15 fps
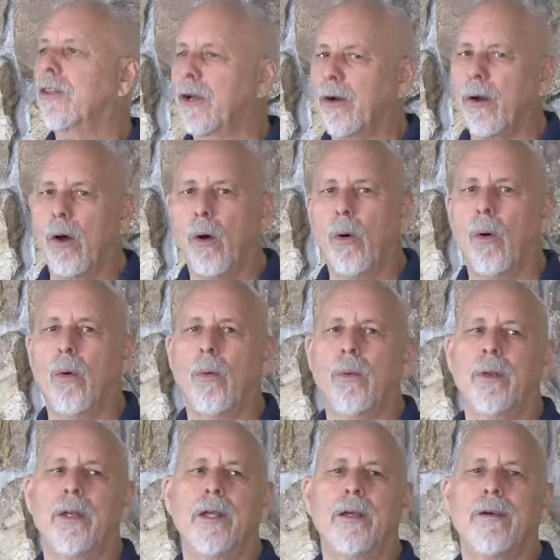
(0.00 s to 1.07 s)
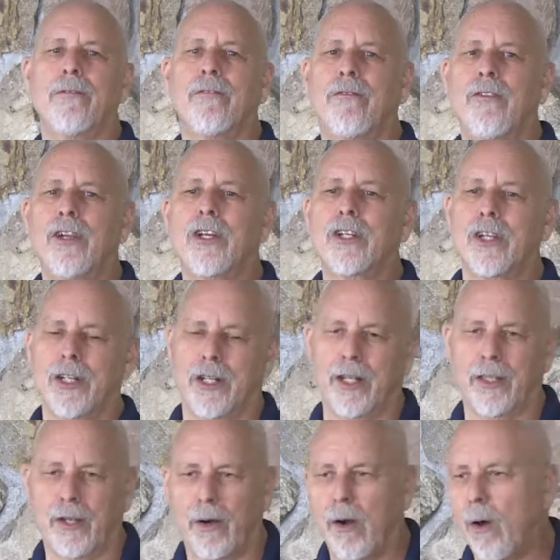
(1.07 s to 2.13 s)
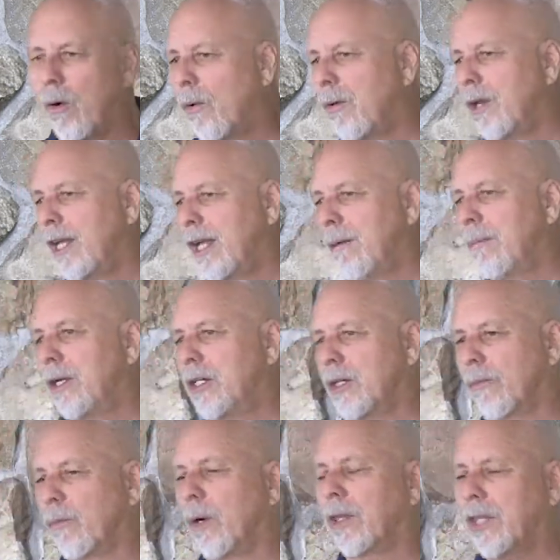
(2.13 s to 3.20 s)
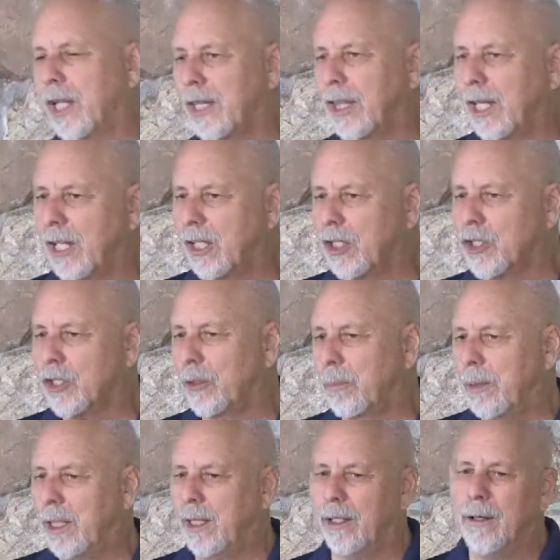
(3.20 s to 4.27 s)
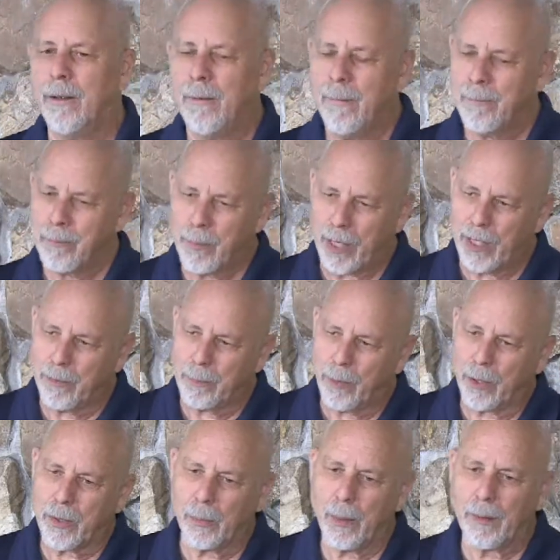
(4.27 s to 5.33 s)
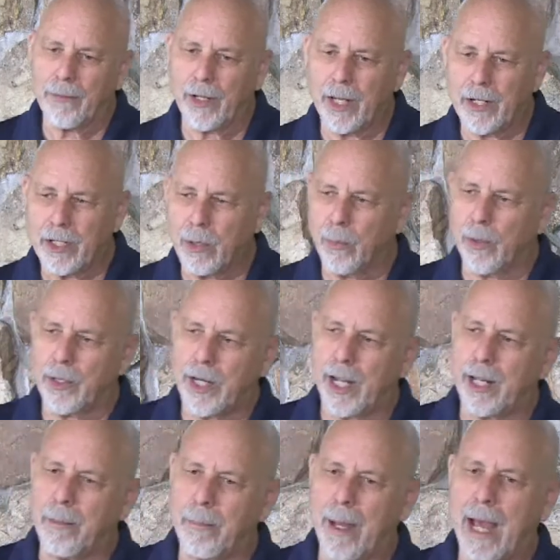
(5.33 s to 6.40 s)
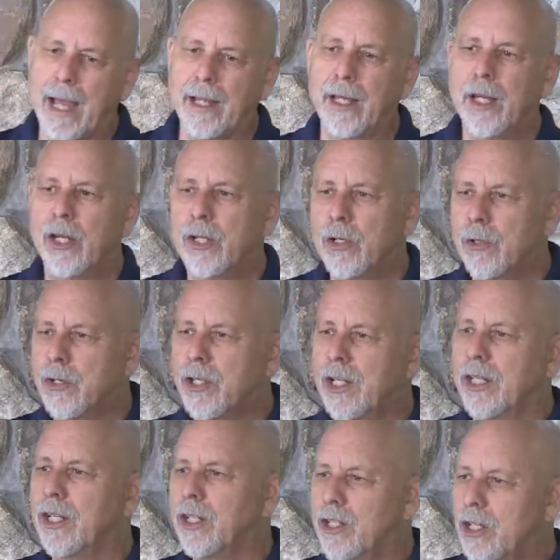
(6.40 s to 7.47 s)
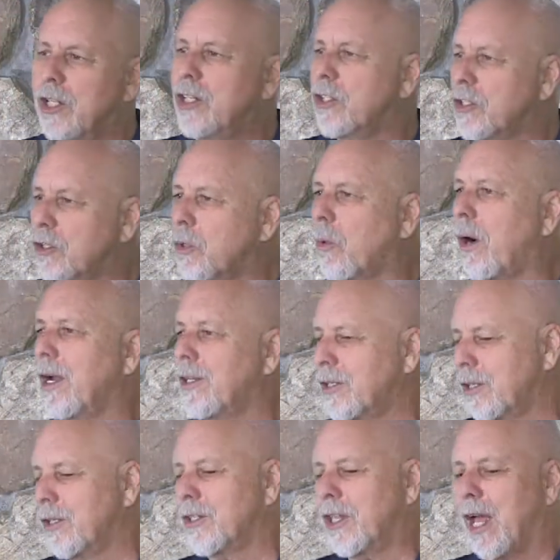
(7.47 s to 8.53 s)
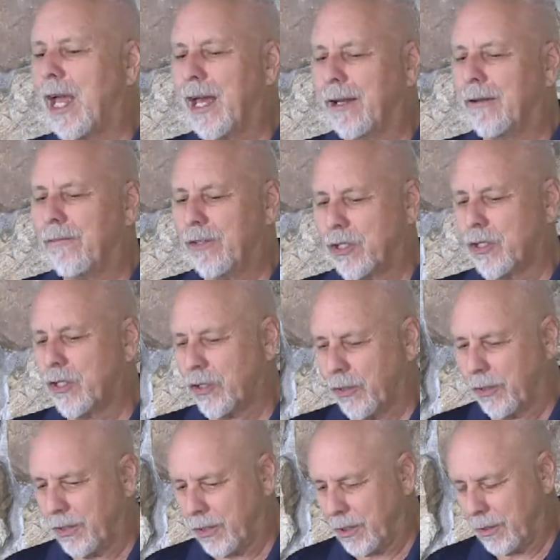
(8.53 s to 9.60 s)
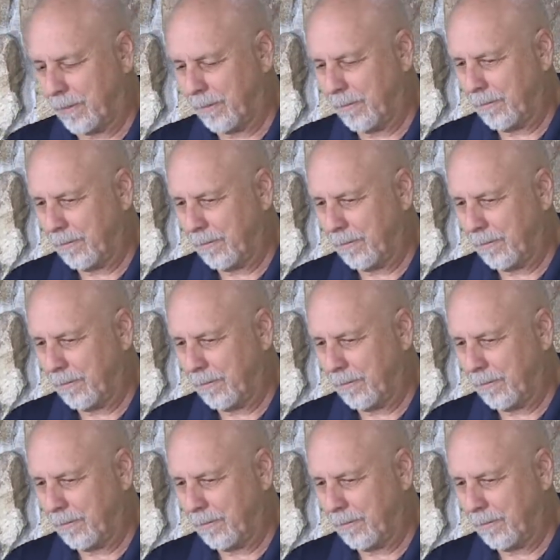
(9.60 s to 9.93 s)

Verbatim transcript: their own vision and their own image of what they think it should be. But in the book of Revelation, we're taken back to see that Jesus Christ is the head of his church.